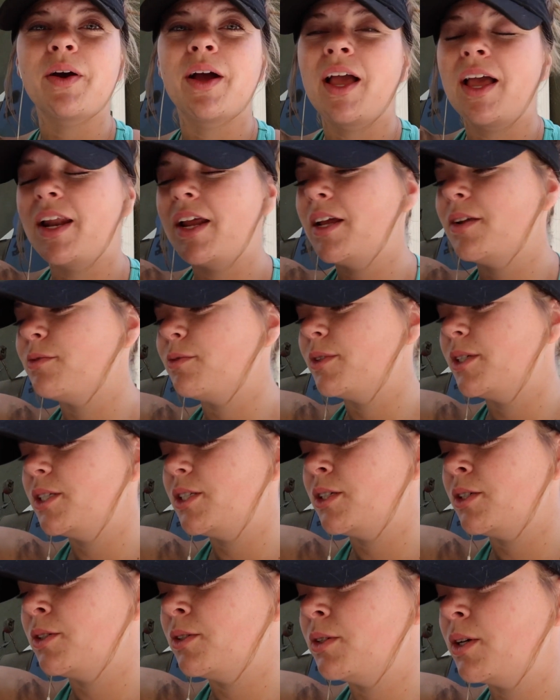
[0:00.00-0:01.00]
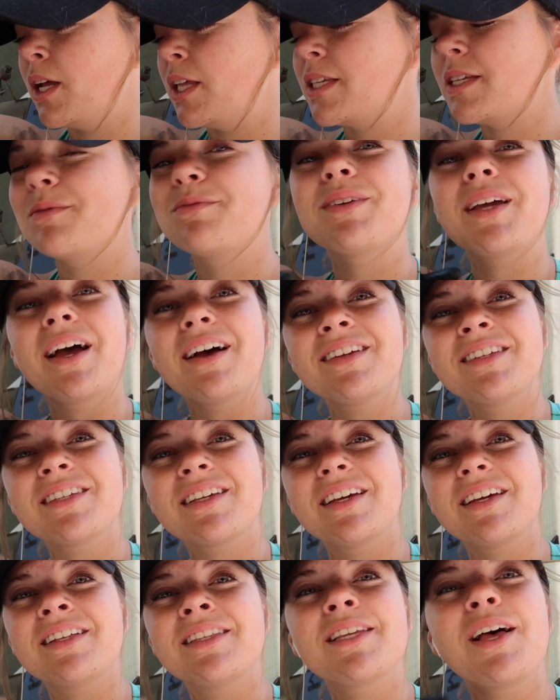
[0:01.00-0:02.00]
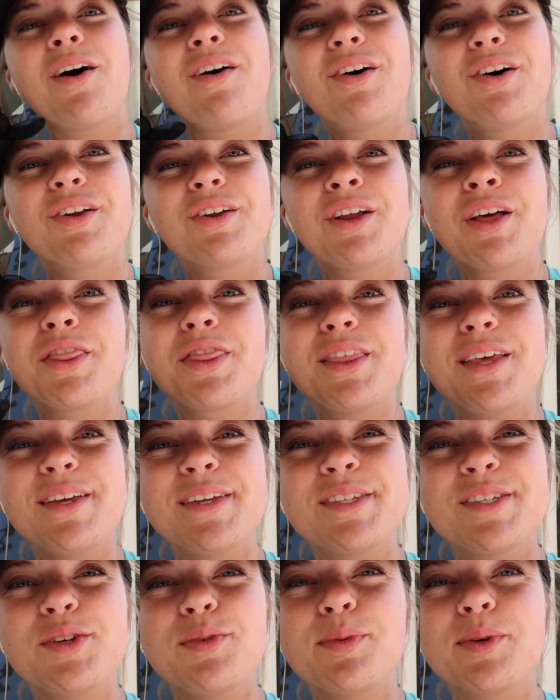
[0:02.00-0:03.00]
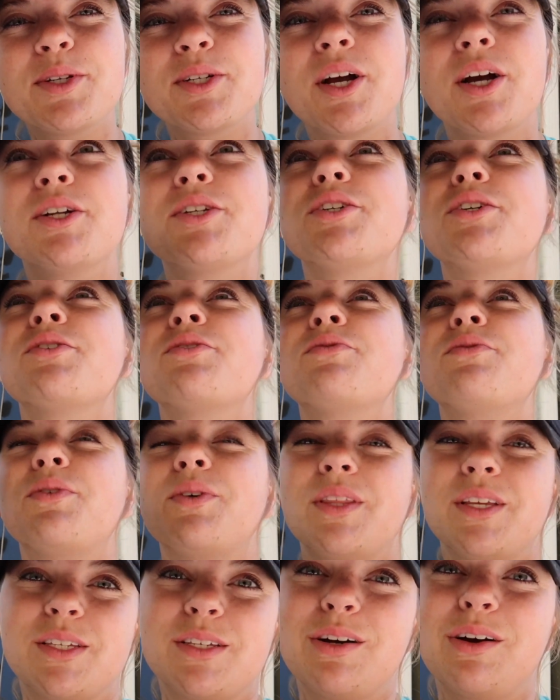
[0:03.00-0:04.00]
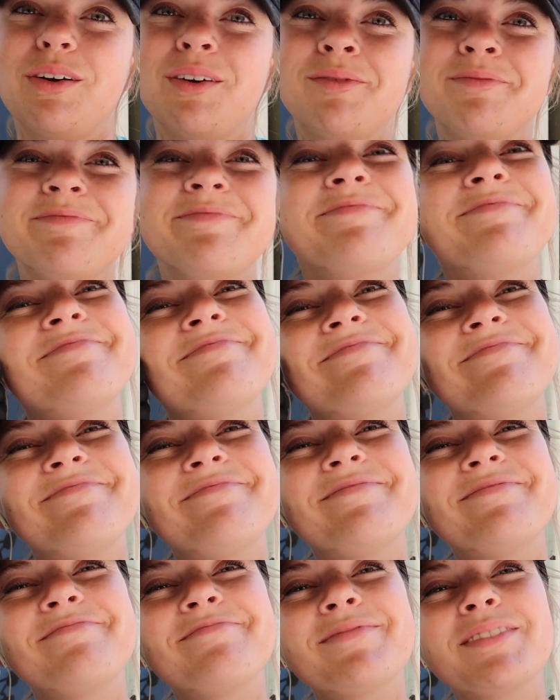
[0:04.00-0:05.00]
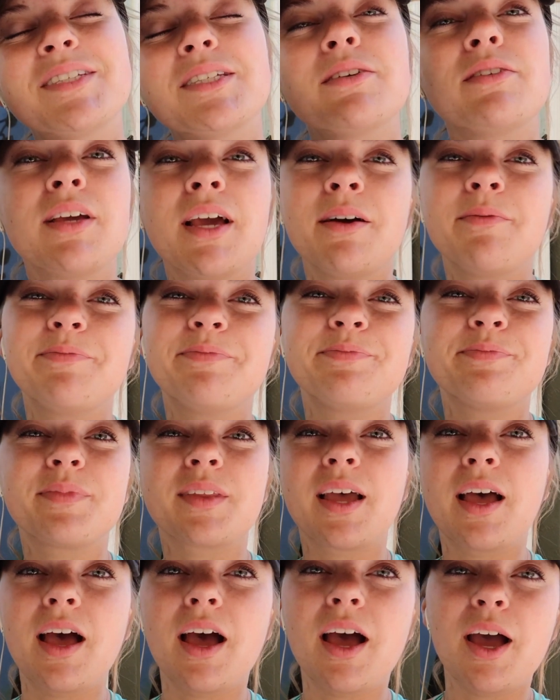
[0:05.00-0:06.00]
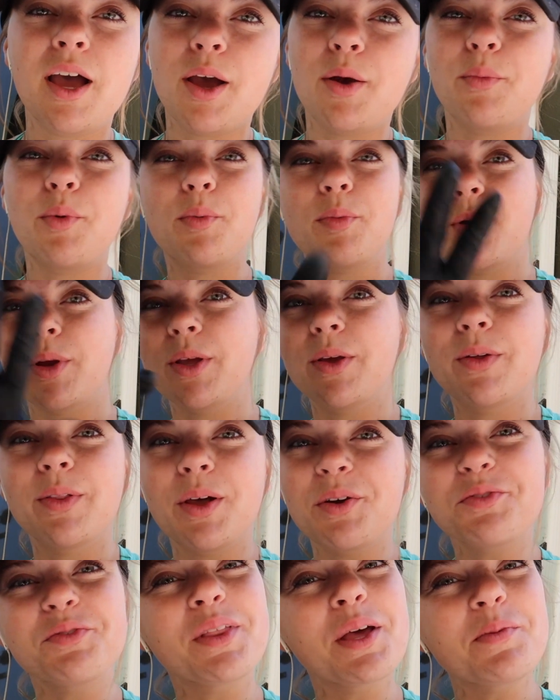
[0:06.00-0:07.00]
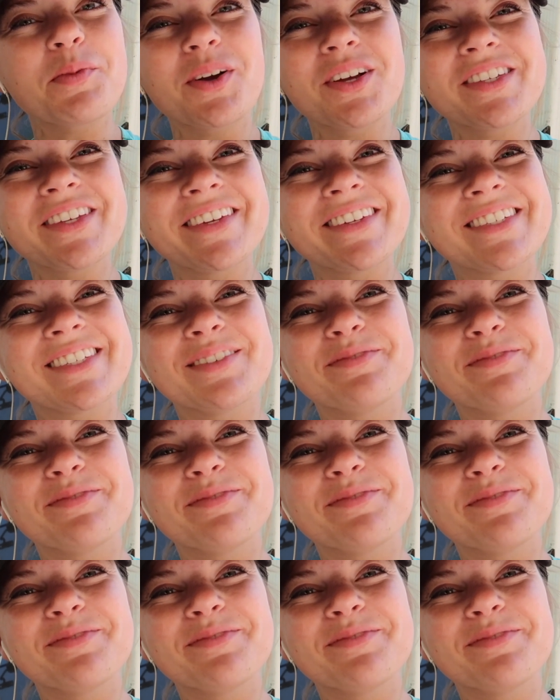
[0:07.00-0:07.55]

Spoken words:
ahead and redo some gaskets on the supercharger for this car. So yeah, I will bring you along for that process.